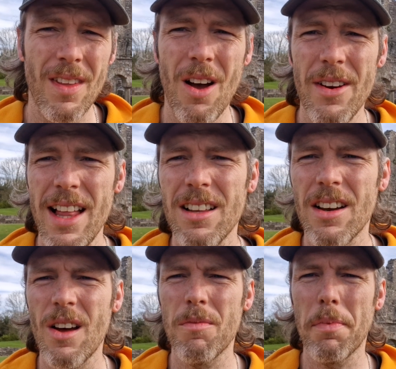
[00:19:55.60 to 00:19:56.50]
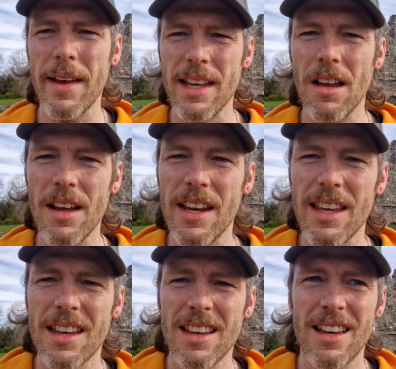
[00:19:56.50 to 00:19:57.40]
O'Neill got off pretty
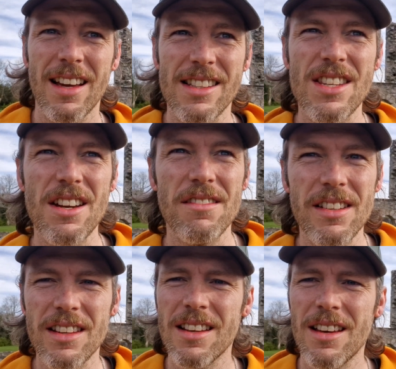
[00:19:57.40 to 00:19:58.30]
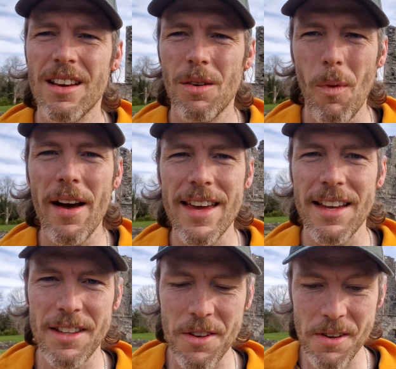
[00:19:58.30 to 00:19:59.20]
lightly considering what he
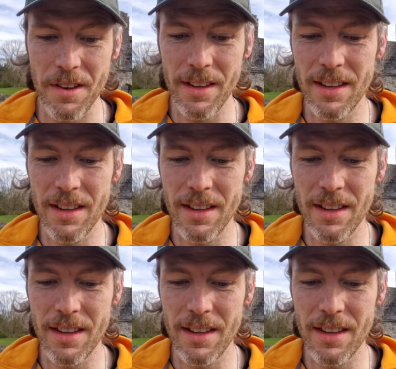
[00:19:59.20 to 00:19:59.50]
had done.